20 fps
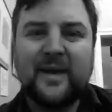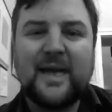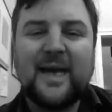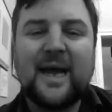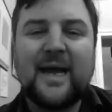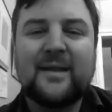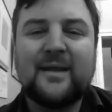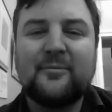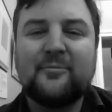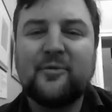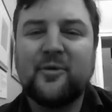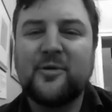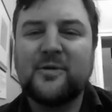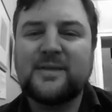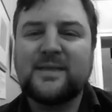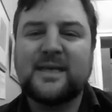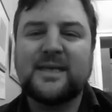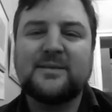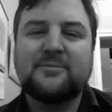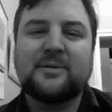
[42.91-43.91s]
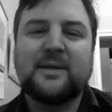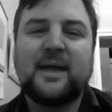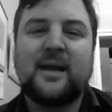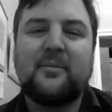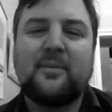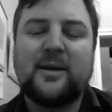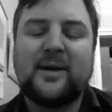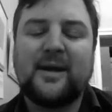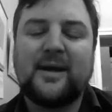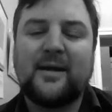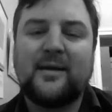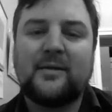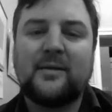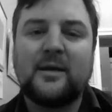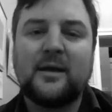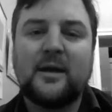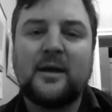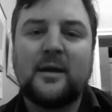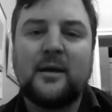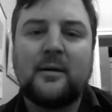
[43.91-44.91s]
Began the process with Abigail
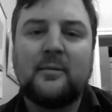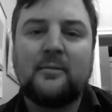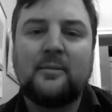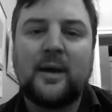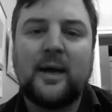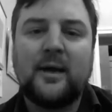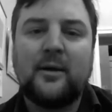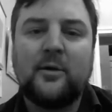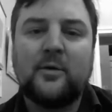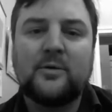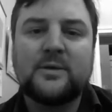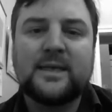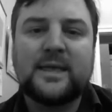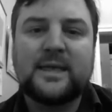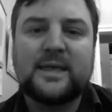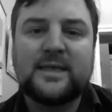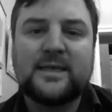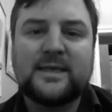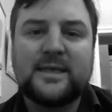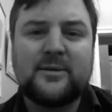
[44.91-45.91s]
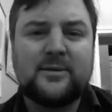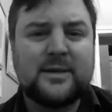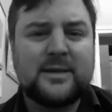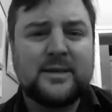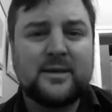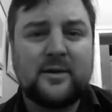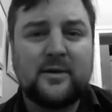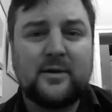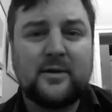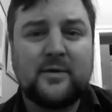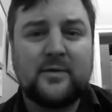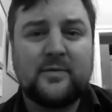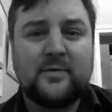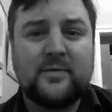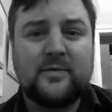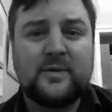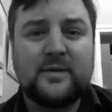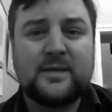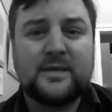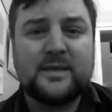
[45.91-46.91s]
by holding a series of
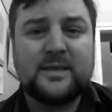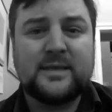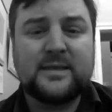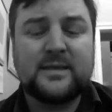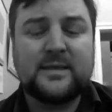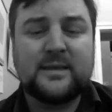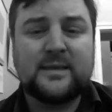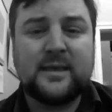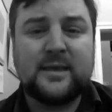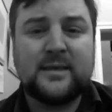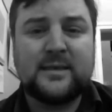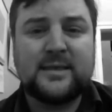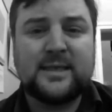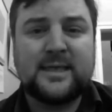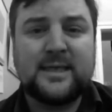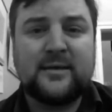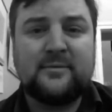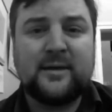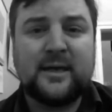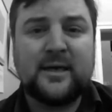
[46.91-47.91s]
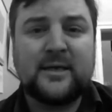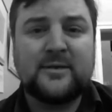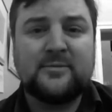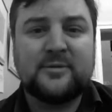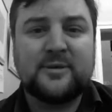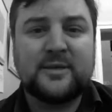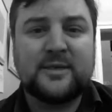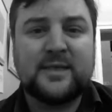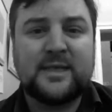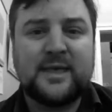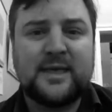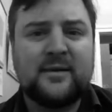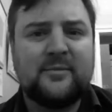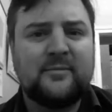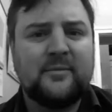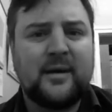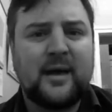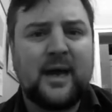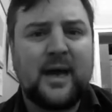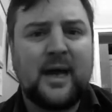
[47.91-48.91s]
senior management
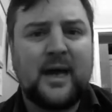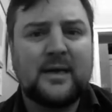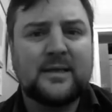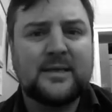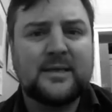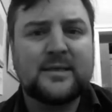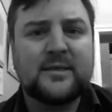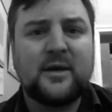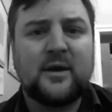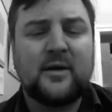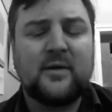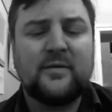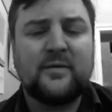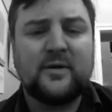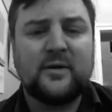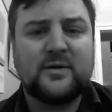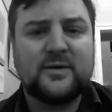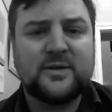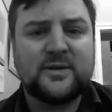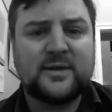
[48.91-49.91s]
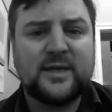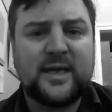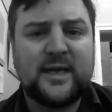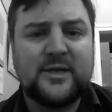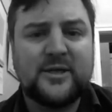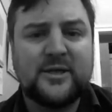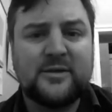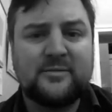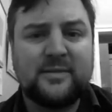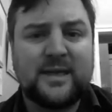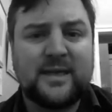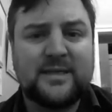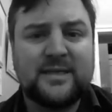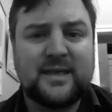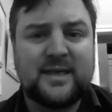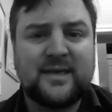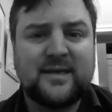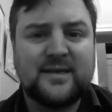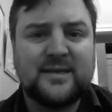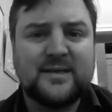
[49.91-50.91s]
team and staff consultation
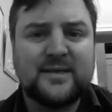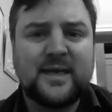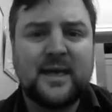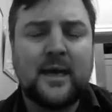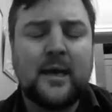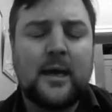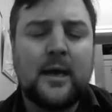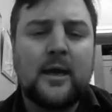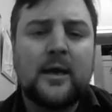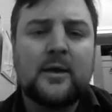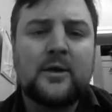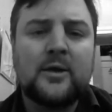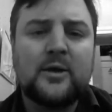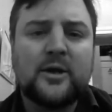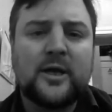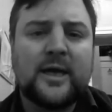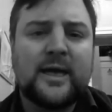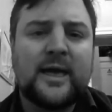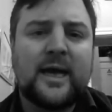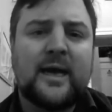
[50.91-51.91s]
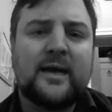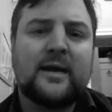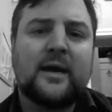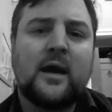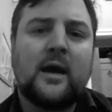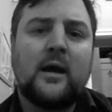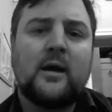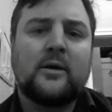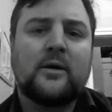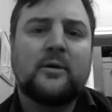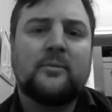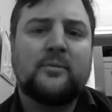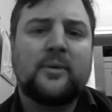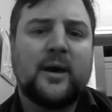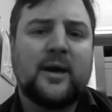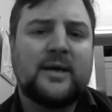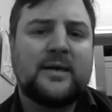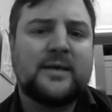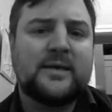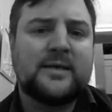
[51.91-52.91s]
meetings, looking at our
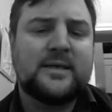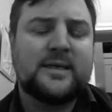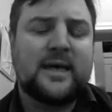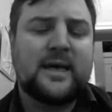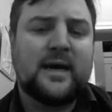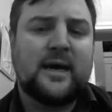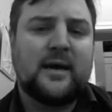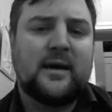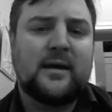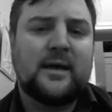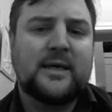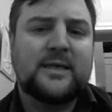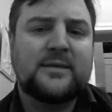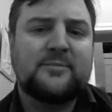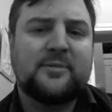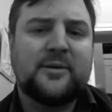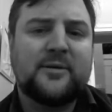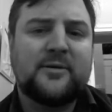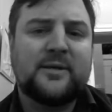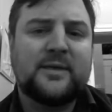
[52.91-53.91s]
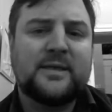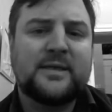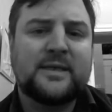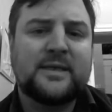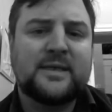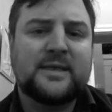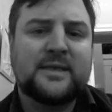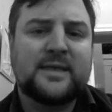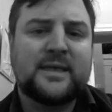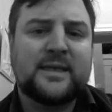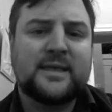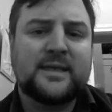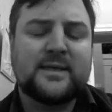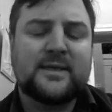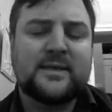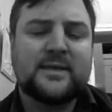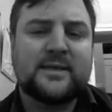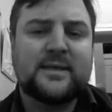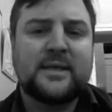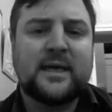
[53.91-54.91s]
combined experience and
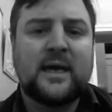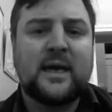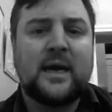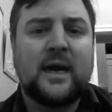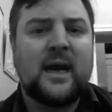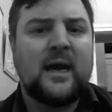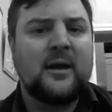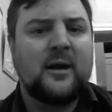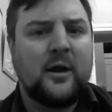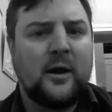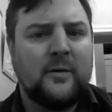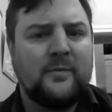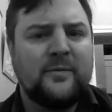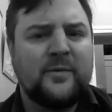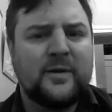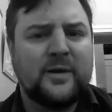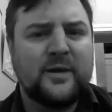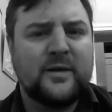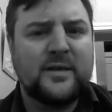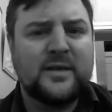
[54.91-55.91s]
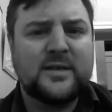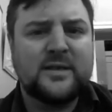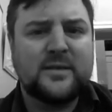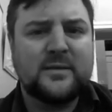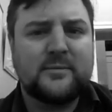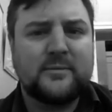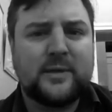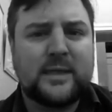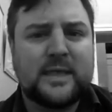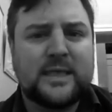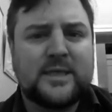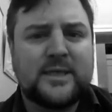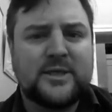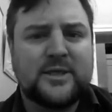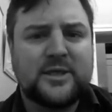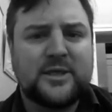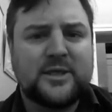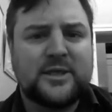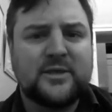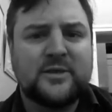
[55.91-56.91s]
skills and confidence with
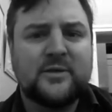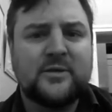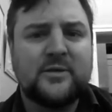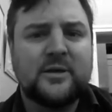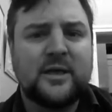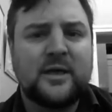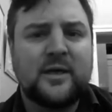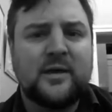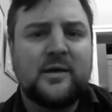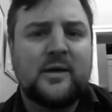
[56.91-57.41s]
digital,